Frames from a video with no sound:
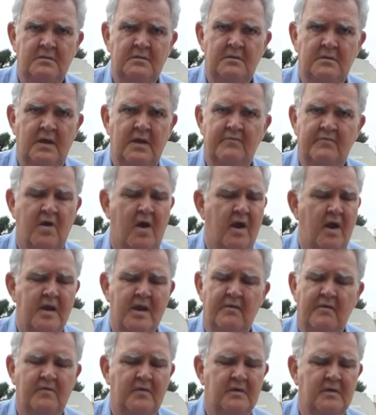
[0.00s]
Never, I'd
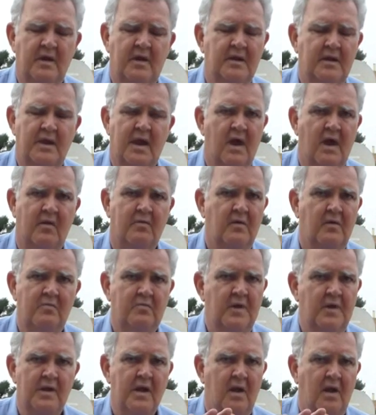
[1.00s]
never,
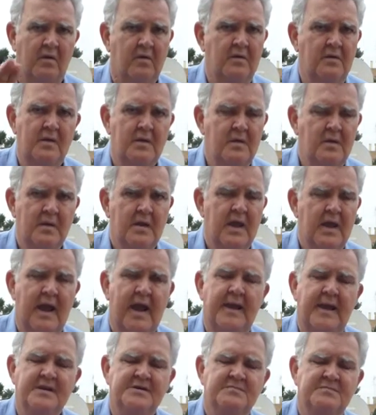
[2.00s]
no.
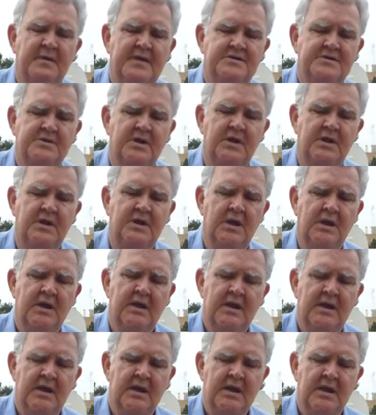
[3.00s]
And especially
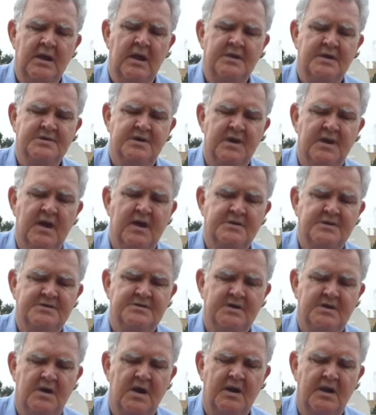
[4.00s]
as an
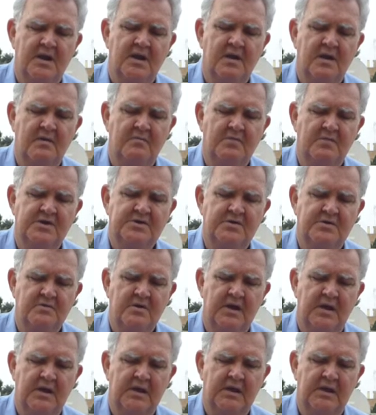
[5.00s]
outsider
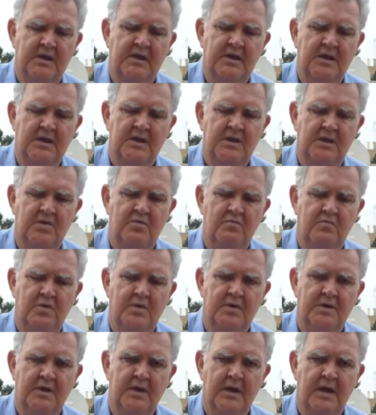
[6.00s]
missionary, you
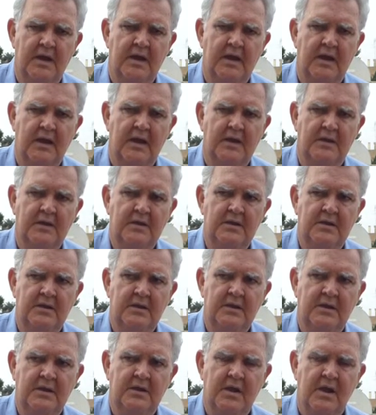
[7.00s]
would,
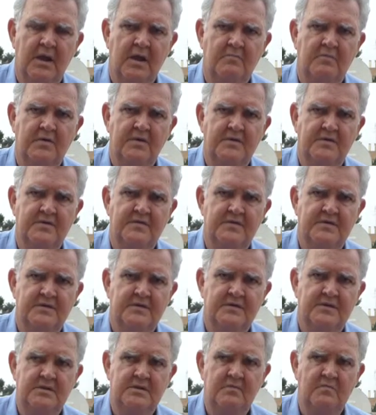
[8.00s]
Columbans,
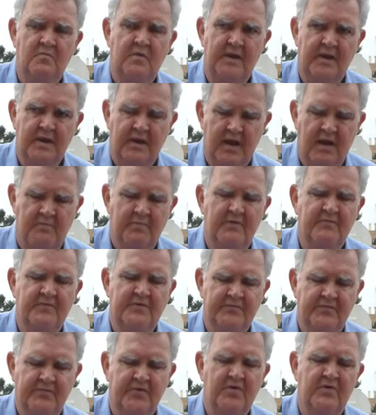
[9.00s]

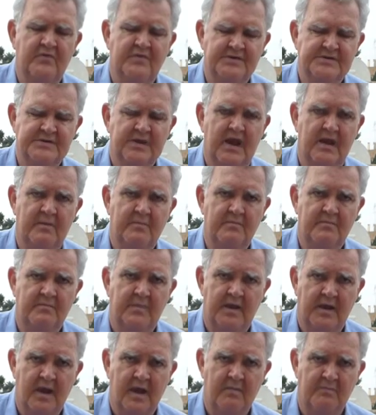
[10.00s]
few of us
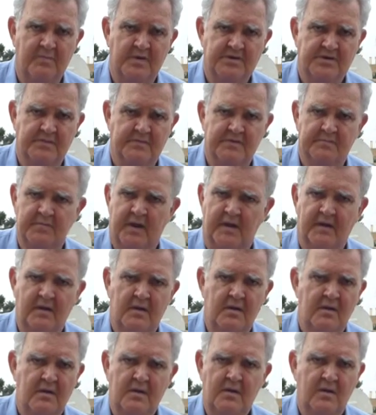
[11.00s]
became bishops, but
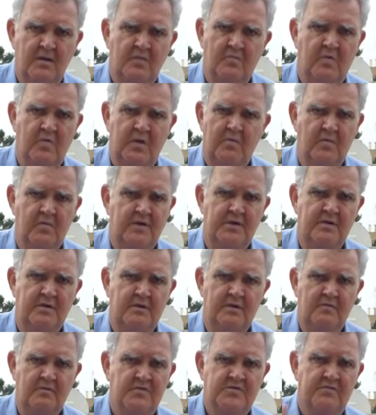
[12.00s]
we would
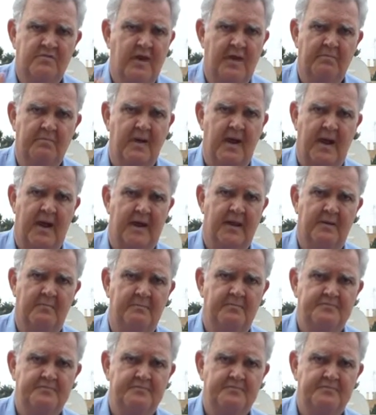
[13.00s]
shrink back.